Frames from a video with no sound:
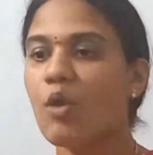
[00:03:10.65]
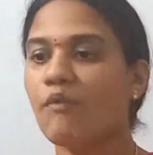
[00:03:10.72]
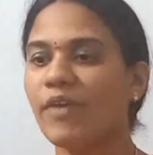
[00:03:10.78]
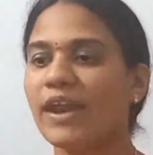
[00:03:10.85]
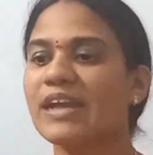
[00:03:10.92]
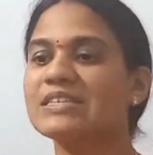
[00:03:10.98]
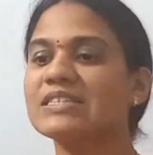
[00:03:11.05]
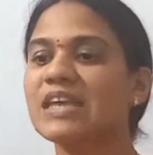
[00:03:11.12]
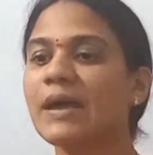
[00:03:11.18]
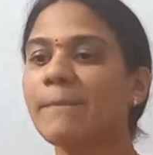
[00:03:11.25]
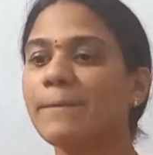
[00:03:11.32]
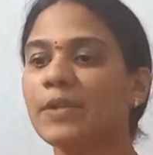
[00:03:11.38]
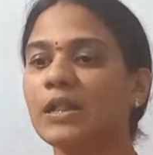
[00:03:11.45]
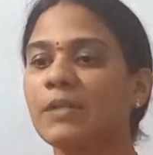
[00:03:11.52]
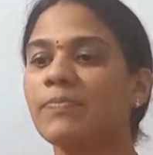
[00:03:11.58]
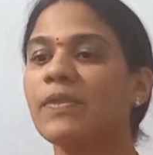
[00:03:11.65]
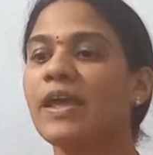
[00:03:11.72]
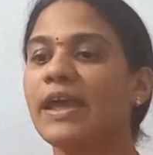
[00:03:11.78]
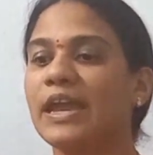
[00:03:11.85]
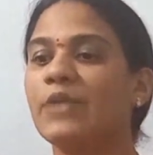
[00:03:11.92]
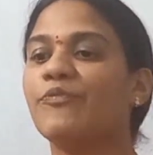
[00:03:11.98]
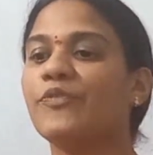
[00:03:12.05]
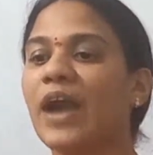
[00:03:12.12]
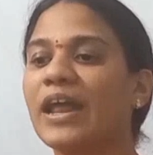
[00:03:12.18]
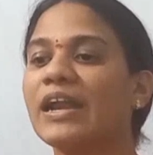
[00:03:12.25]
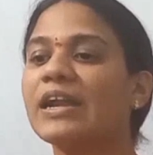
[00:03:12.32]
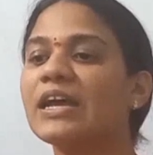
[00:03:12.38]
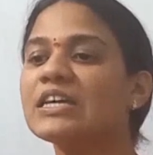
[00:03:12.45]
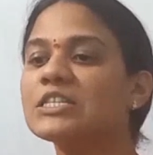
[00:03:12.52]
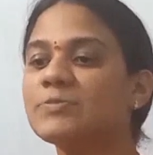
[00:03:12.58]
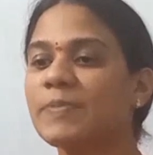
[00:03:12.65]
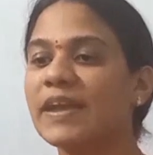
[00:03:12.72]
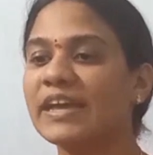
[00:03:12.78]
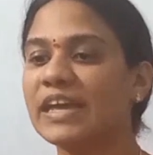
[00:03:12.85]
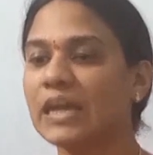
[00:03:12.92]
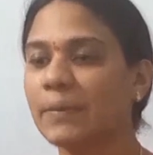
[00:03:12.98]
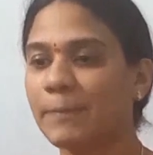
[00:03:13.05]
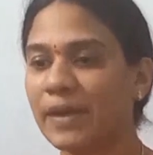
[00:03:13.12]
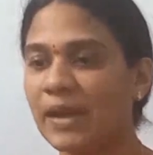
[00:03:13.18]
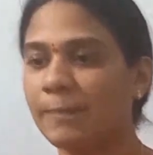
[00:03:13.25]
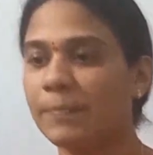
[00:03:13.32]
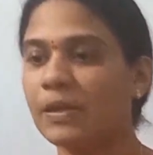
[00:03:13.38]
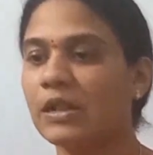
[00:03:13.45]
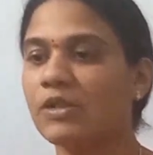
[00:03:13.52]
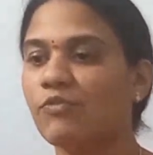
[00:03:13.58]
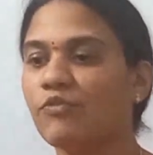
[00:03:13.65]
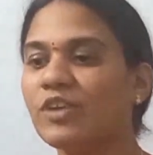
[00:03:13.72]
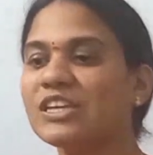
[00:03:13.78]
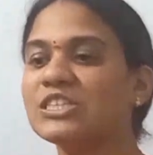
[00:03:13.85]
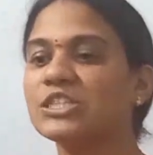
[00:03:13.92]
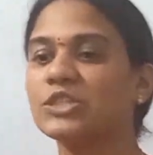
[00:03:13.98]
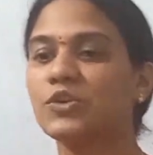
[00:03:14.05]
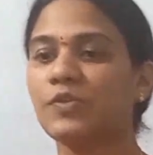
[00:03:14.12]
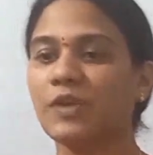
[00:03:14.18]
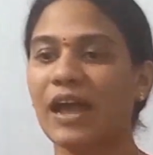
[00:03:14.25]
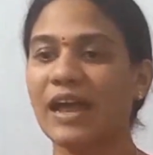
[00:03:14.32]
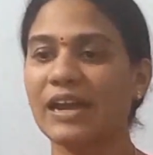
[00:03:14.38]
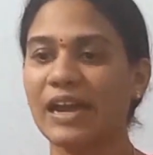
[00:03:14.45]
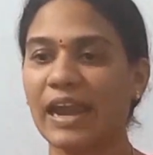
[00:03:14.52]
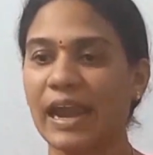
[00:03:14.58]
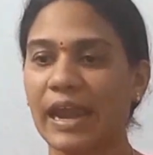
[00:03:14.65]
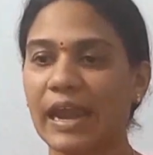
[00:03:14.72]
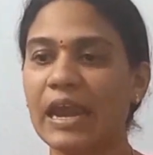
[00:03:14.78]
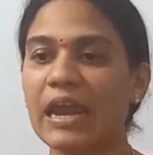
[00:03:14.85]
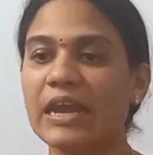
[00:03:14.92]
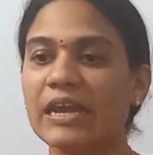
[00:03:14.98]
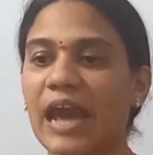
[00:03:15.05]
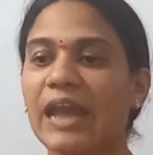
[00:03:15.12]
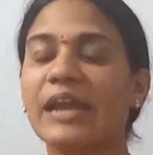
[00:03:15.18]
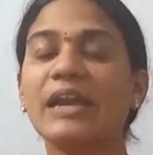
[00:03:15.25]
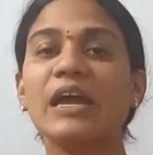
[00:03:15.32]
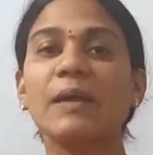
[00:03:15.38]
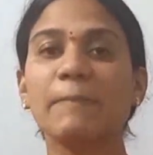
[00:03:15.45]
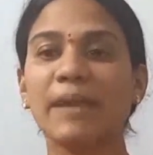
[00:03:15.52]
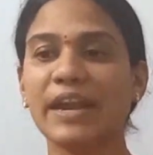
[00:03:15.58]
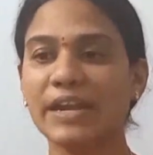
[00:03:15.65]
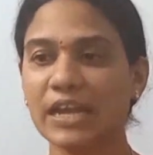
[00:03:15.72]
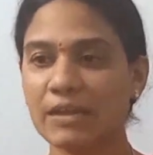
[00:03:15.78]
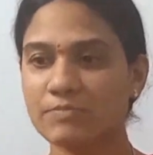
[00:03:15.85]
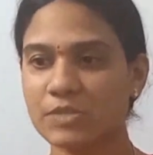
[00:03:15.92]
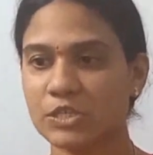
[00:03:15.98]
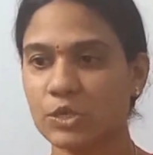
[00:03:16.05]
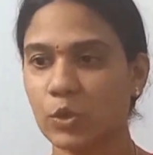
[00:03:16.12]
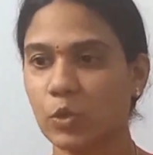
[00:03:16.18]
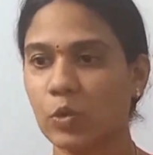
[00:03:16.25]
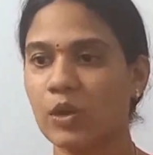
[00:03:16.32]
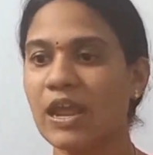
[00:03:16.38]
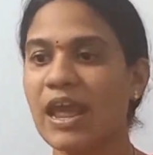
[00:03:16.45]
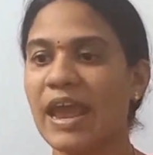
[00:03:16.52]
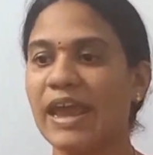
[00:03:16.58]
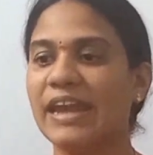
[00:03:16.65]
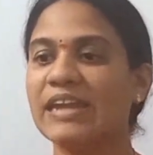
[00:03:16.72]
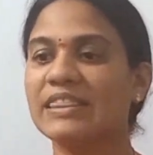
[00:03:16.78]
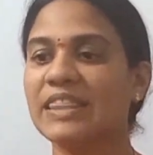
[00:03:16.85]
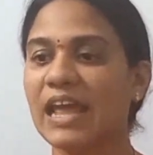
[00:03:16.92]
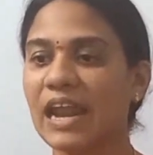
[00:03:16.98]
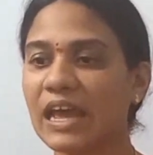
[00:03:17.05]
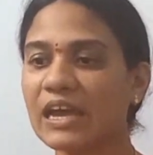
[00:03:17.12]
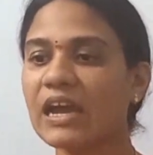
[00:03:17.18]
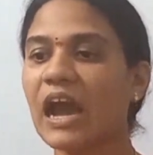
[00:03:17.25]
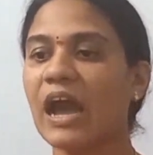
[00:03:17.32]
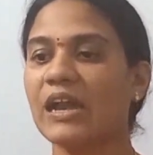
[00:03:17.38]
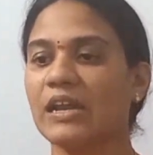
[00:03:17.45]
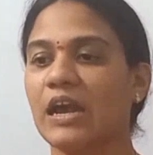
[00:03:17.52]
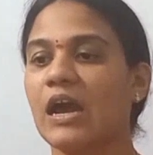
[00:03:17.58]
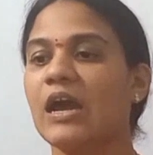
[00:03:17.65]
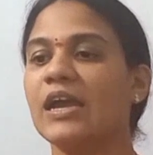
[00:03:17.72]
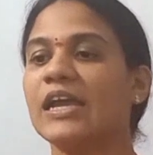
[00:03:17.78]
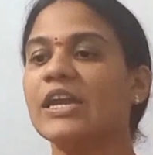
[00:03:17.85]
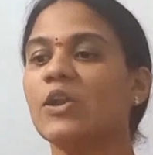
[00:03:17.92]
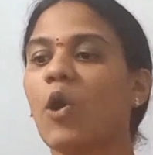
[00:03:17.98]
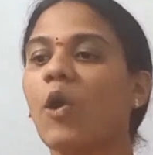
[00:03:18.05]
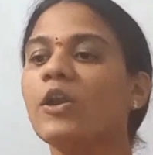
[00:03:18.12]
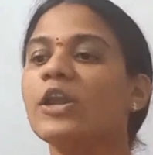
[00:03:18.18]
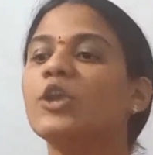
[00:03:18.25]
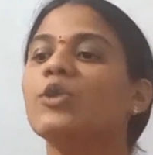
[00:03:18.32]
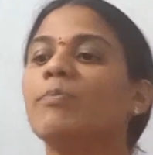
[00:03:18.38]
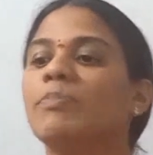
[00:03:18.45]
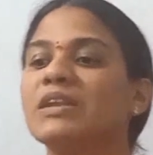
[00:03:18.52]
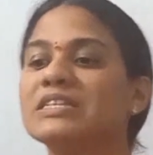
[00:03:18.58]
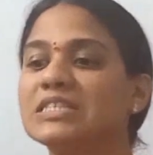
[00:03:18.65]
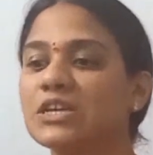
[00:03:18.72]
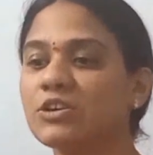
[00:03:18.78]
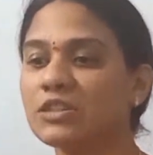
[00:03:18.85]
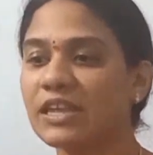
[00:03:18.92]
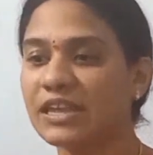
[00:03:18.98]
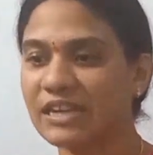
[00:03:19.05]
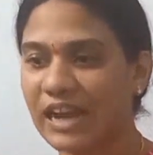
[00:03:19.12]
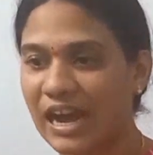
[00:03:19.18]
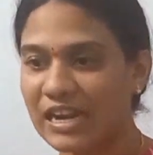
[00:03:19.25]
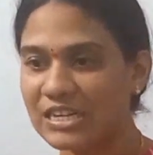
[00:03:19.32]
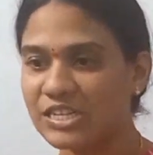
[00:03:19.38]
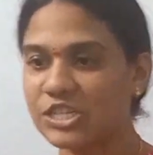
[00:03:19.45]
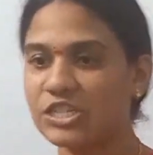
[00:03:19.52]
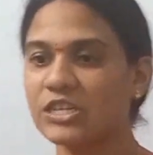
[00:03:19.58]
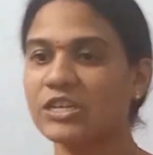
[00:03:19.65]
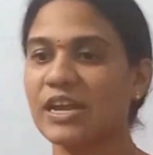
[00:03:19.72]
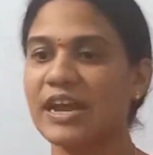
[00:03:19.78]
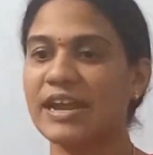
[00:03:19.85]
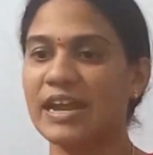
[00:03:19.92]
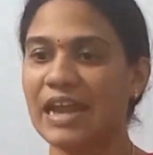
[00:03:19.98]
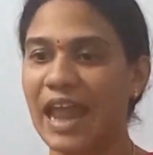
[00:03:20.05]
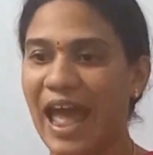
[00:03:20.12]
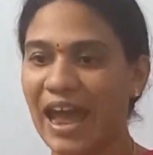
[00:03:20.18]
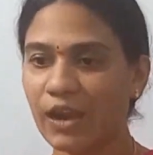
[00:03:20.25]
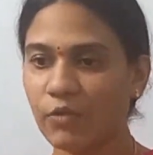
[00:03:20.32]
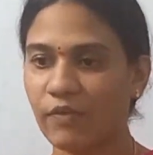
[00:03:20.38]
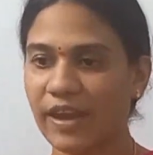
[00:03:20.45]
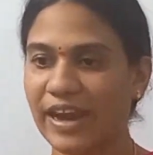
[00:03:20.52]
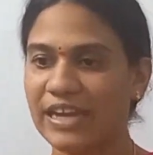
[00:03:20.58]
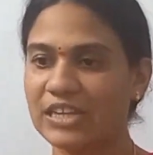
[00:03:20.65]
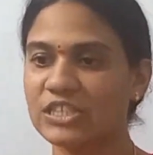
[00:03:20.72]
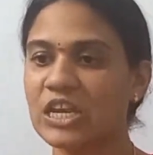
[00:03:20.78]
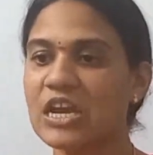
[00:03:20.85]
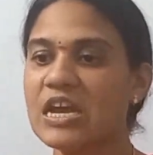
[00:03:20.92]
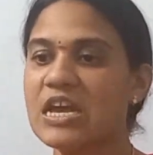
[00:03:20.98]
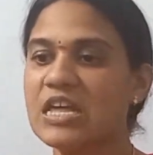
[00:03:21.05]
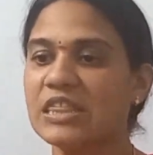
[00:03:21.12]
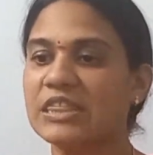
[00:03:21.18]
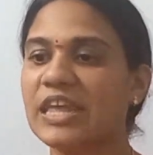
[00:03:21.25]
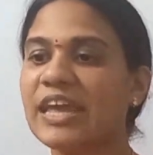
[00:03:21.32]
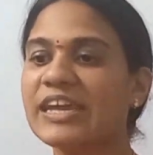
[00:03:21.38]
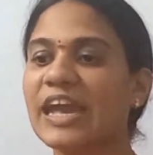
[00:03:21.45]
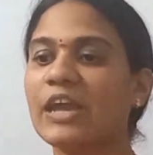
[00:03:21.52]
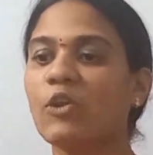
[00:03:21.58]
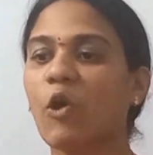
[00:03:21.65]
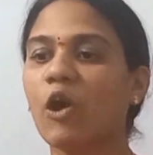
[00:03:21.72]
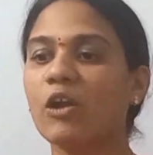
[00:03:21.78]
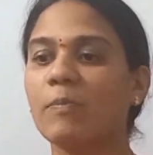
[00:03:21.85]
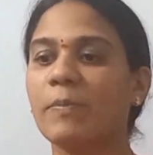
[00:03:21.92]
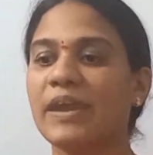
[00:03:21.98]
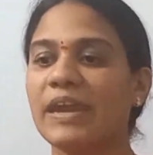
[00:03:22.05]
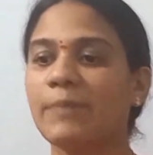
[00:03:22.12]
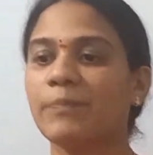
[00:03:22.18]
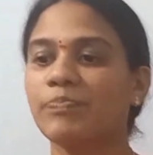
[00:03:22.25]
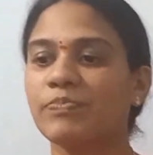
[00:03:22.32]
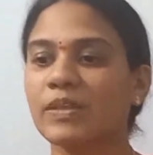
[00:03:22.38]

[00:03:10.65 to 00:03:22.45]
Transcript: For example, if Kannada speaking people wish to run a Kannada medium school in Telangana in order to preserve their culture and language, they cannot be